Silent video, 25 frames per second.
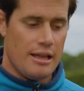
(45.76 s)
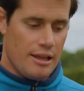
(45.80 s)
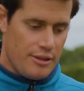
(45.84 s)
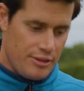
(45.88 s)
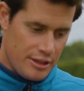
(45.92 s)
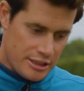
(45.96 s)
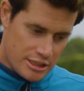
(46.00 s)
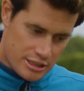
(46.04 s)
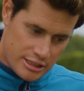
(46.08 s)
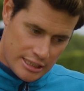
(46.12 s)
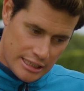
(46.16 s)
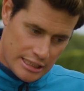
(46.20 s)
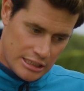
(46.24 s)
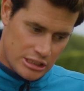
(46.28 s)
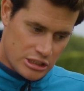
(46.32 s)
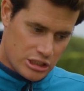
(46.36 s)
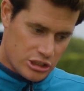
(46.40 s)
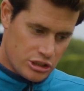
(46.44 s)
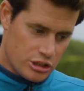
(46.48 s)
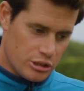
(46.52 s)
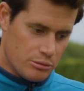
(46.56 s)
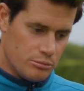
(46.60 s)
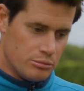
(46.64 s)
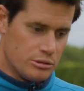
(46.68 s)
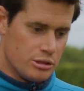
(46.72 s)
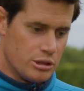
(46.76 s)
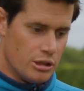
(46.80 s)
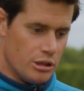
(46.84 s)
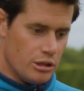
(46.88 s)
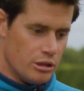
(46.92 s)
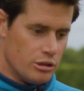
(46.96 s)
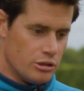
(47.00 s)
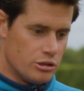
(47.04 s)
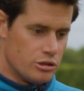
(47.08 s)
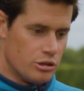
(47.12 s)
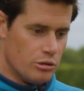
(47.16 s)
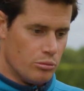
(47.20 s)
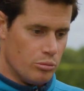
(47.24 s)
This teaches them
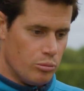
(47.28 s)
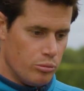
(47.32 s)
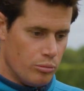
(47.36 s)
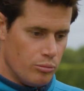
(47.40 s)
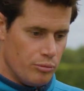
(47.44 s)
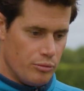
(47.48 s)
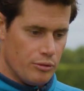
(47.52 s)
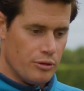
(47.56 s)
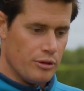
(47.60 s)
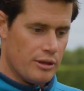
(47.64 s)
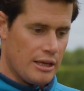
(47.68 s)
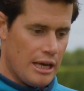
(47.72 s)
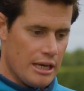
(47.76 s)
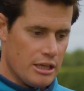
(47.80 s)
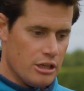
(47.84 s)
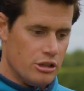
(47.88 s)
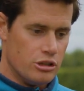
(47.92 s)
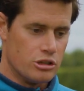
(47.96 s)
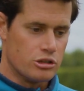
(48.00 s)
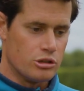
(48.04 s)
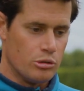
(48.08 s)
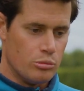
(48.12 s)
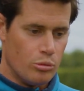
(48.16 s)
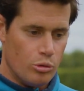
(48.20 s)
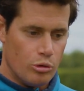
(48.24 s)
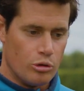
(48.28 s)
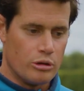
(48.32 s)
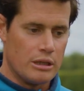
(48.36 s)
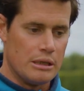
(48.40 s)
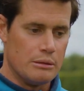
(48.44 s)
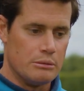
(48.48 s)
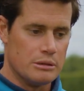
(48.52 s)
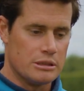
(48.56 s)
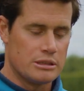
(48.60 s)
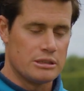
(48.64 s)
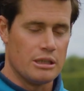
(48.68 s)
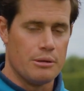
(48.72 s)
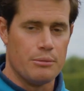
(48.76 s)
to get used to walking
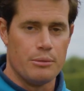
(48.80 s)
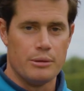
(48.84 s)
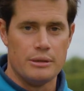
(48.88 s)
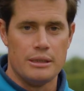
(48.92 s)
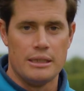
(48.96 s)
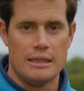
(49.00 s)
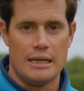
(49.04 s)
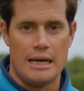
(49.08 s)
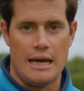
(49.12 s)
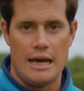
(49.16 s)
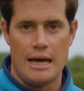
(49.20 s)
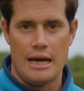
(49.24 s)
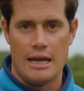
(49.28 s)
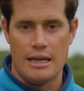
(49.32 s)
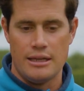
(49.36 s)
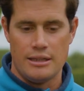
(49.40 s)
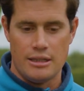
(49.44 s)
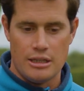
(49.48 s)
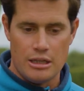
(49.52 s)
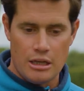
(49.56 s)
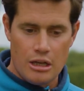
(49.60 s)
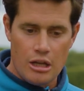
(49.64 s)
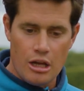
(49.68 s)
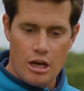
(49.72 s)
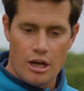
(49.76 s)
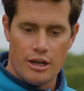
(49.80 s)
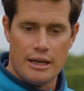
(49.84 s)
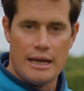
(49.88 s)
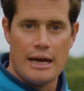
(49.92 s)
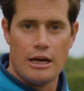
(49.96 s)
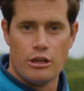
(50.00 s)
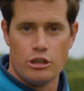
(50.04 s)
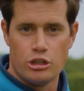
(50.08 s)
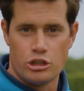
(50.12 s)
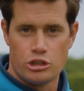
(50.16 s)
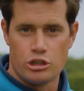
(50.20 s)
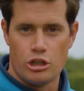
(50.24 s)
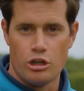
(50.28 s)
with someone in hand and learn how
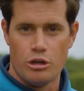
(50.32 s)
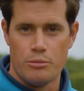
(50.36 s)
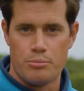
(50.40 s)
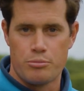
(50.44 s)
to show